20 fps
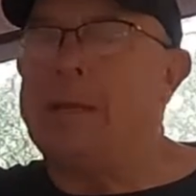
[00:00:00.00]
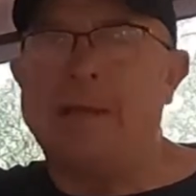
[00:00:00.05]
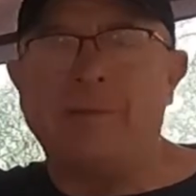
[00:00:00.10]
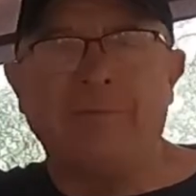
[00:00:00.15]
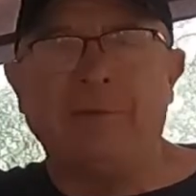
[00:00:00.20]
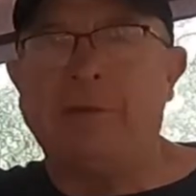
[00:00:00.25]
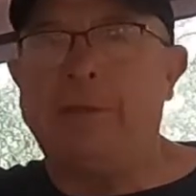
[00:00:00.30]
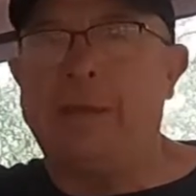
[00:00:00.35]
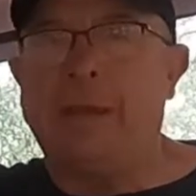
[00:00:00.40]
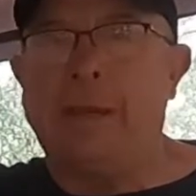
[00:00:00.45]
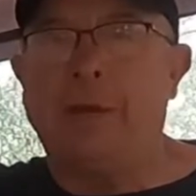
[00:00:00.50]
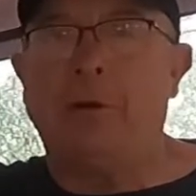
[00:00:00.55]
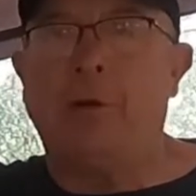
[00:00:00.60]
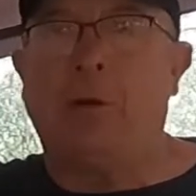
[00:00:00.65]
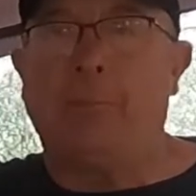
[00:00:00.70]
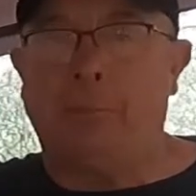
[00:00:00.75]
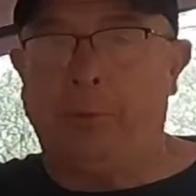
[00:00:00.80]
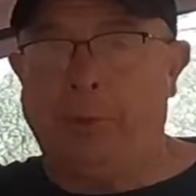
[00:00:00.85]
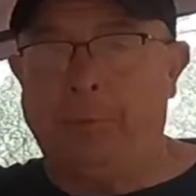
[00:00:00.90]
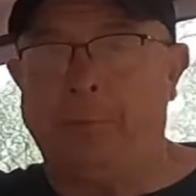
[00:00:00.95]
Other than that,
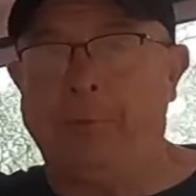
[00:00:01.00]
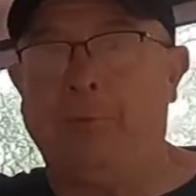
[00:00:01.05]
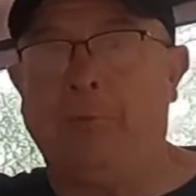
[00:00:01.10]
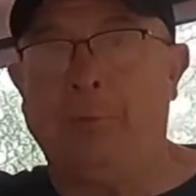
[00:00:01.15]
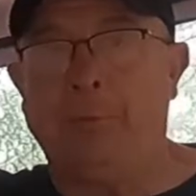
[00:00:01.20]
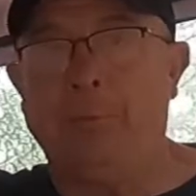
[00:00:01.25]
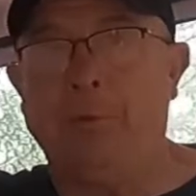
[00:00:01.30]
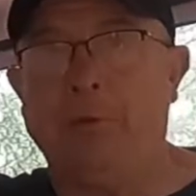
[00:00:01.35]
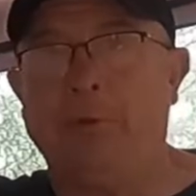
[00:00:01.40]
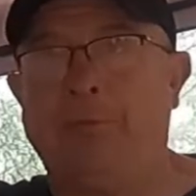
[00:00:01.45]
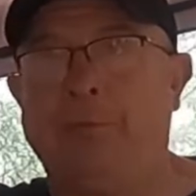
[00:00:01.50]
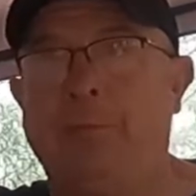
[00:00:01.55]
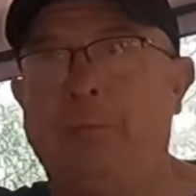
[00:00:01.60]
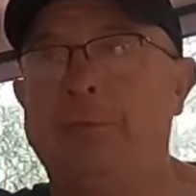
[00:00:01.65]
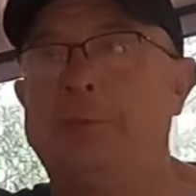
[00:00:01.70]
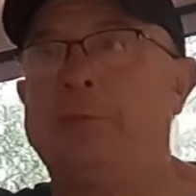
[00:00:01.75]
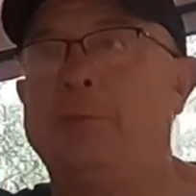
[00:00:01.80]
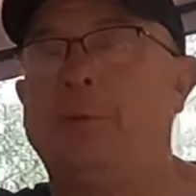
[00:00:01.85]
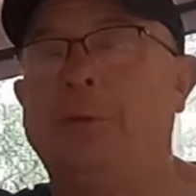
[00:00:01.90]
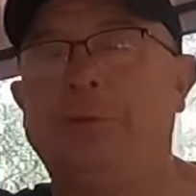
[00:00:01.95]
I'll probably remove it
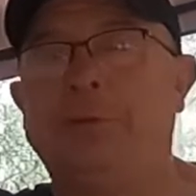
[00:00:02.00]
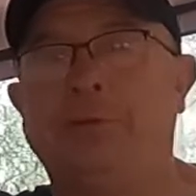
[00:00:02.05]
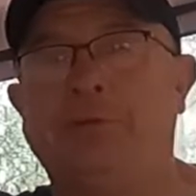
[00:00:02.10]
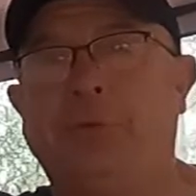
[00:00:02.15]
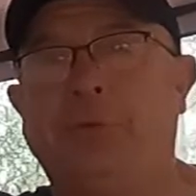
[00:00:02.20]
between